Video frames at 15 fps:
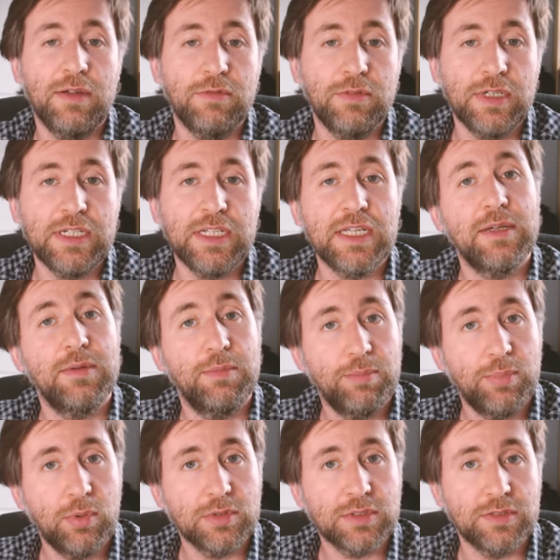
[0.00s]
Read it,
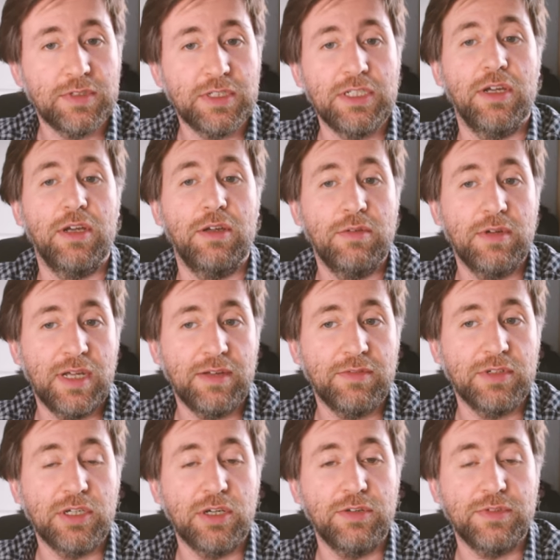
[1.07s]
pause the video, have
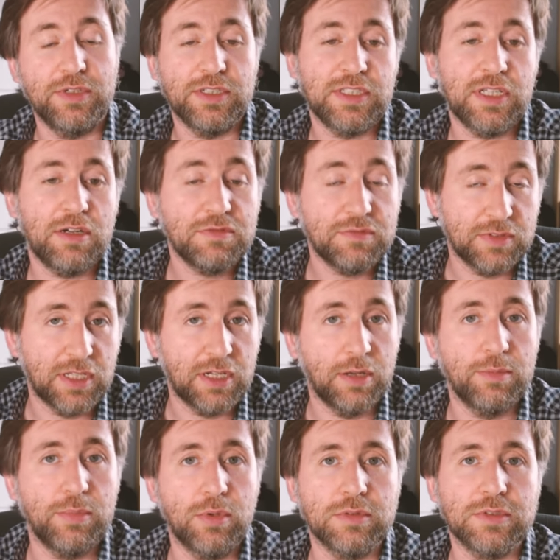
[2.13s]
a go for yourself, and then
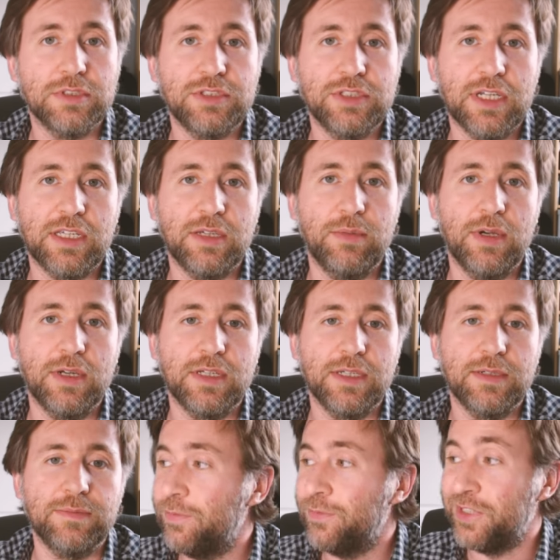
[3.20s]
unpause and check your
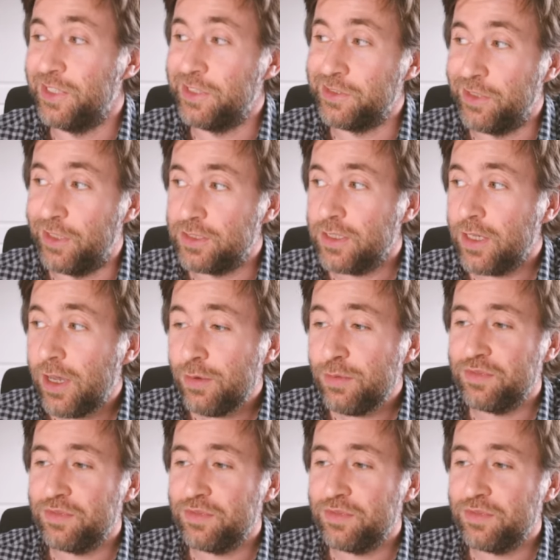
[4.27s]
working. So here's a nice car.